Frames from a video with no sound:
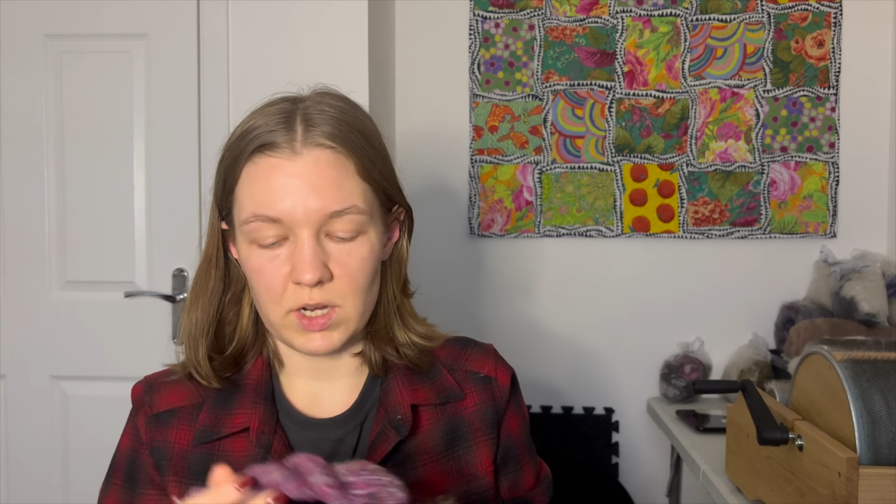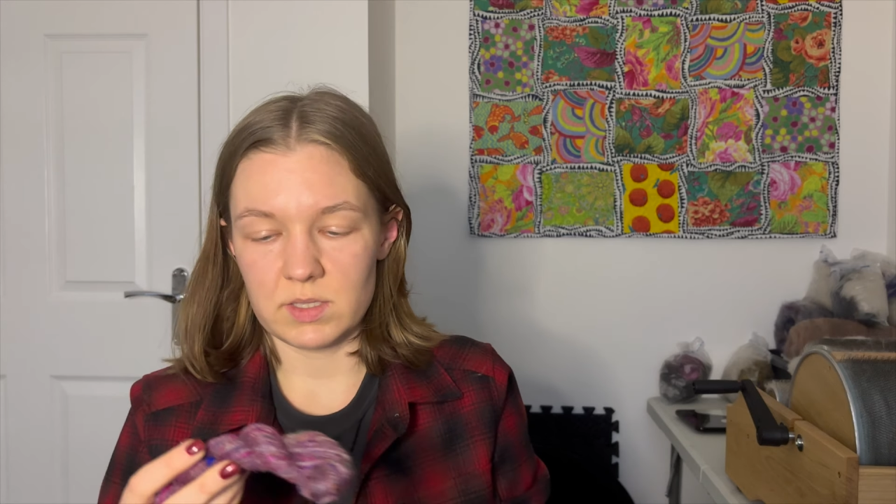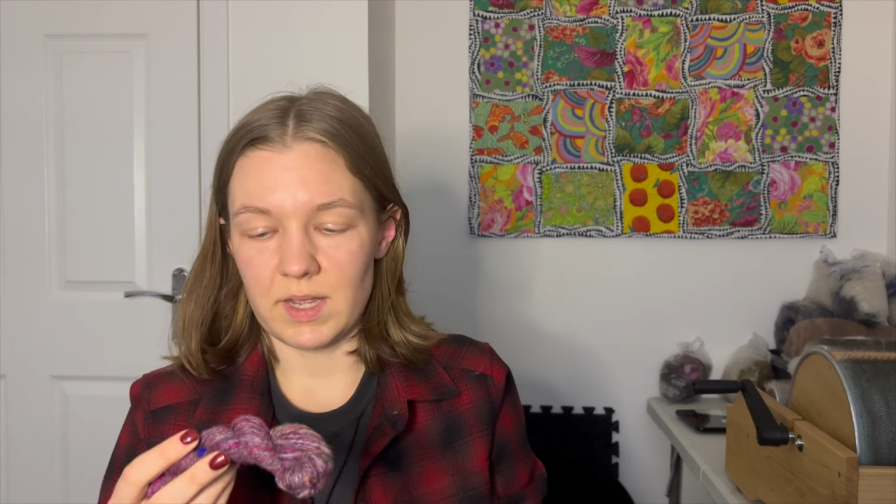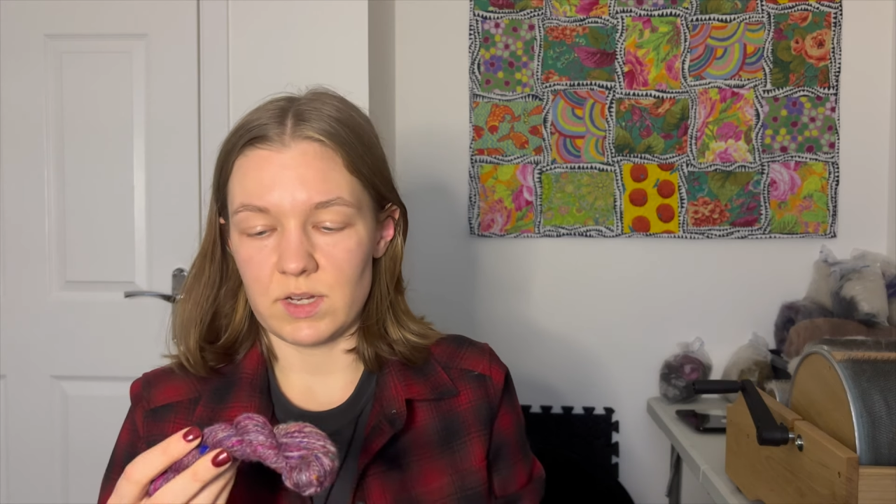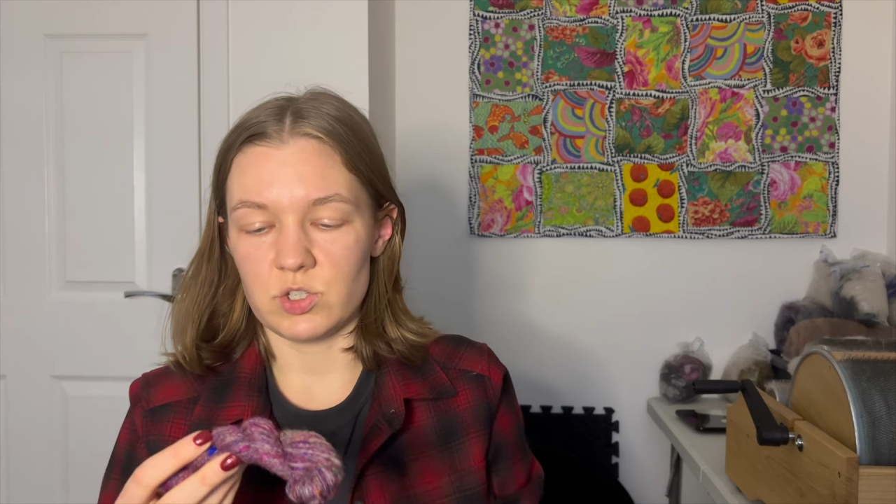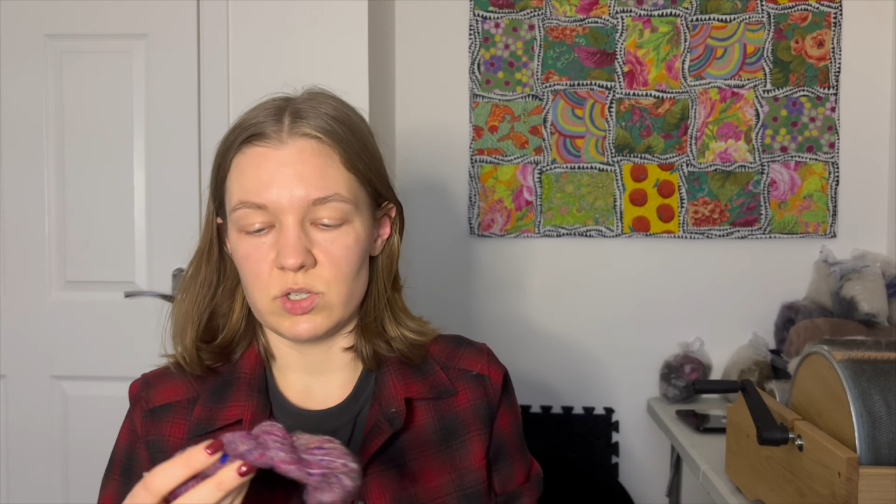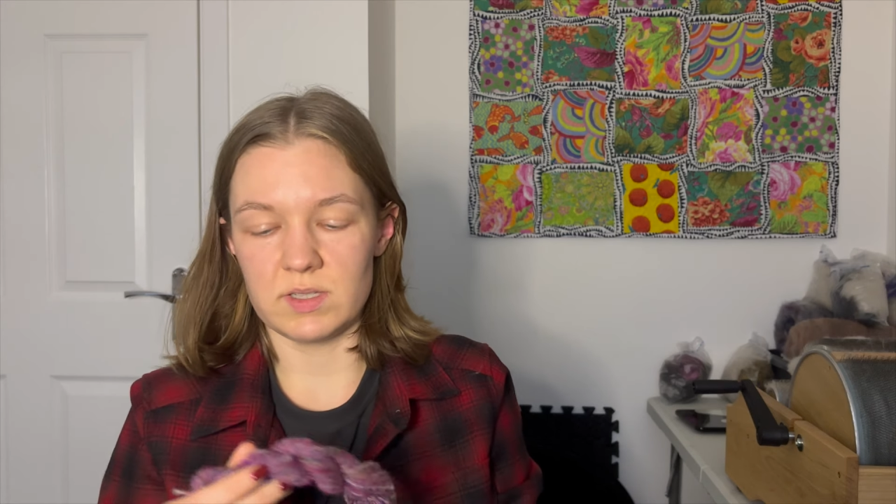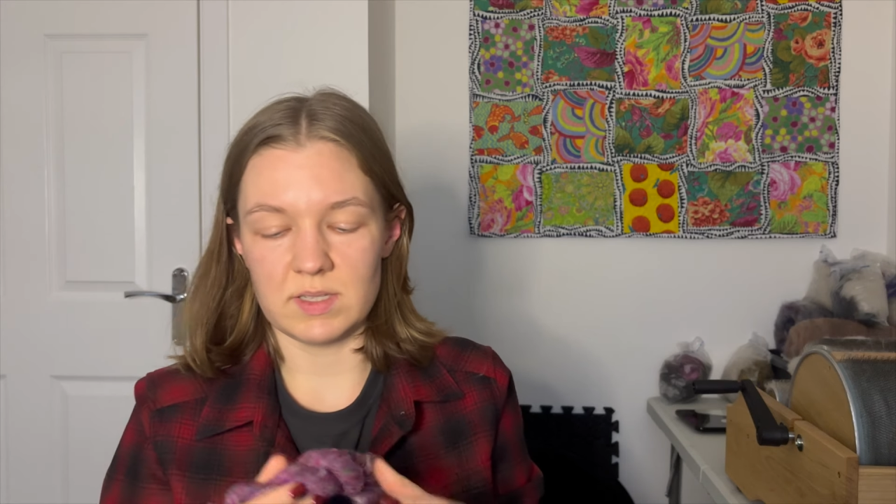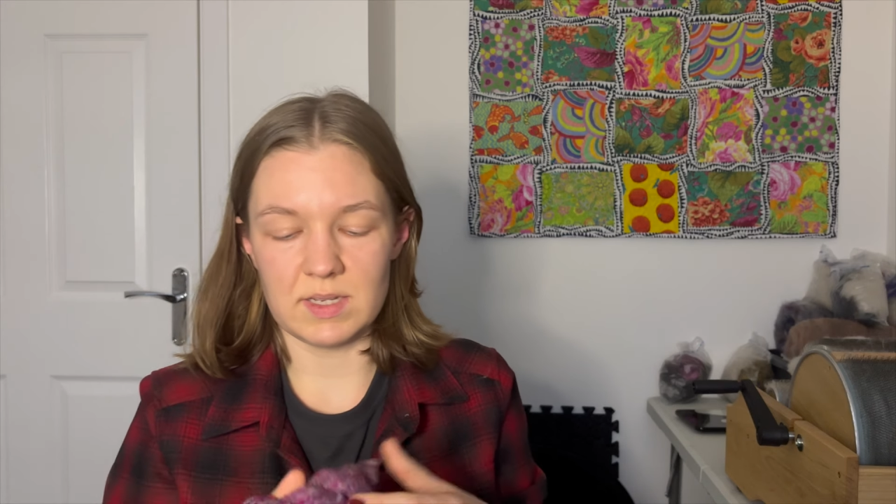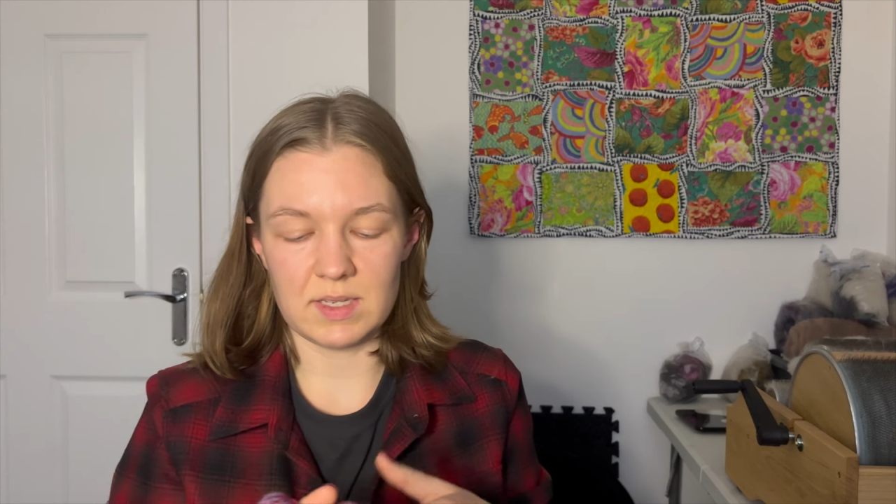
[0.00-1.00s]
textured as
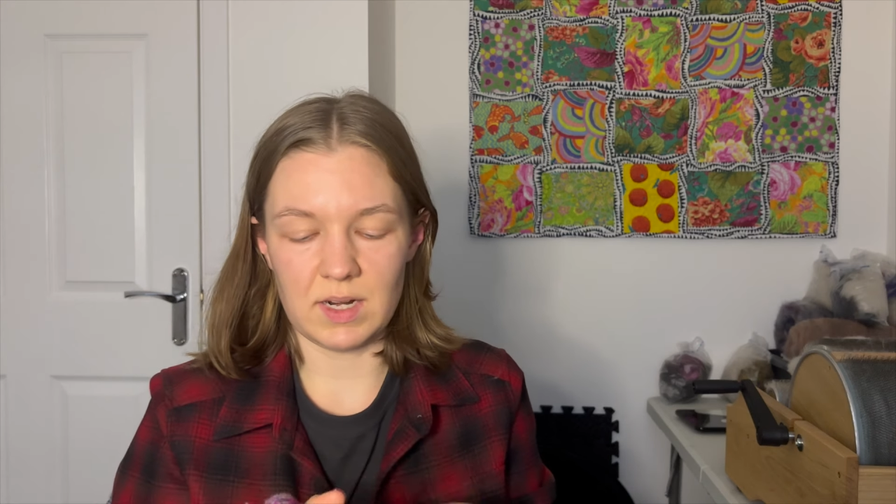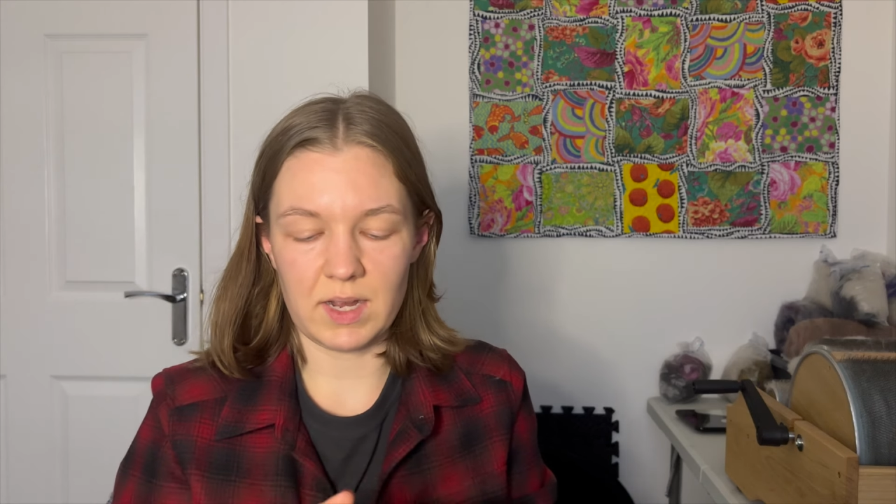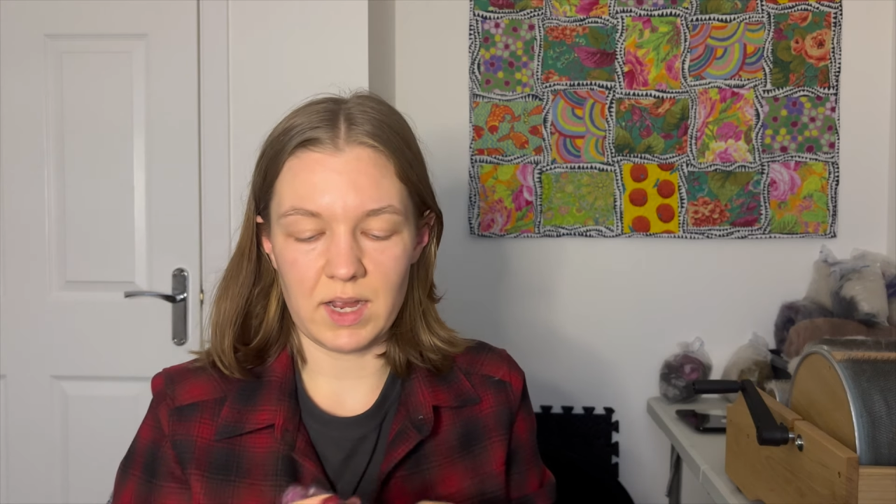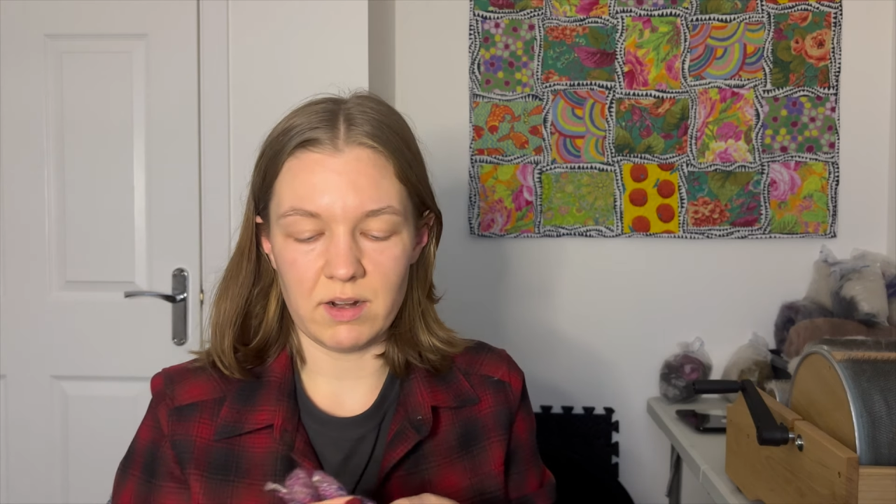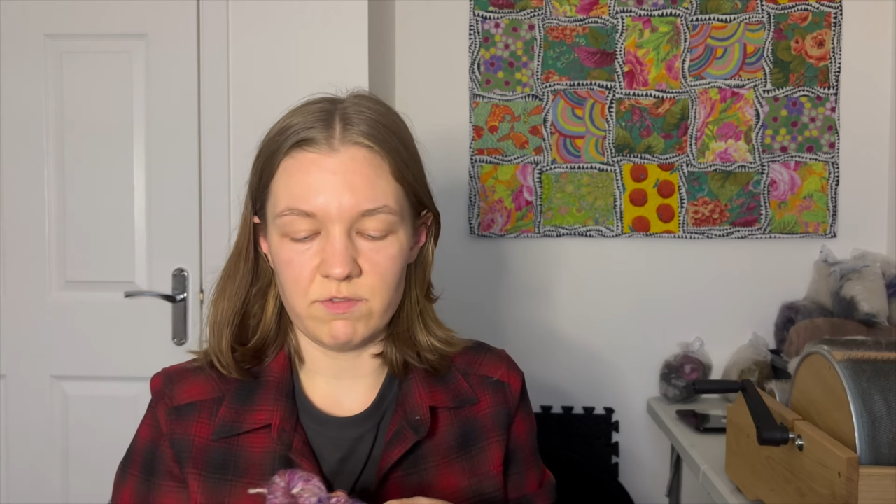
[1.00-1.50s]
this, and I kind of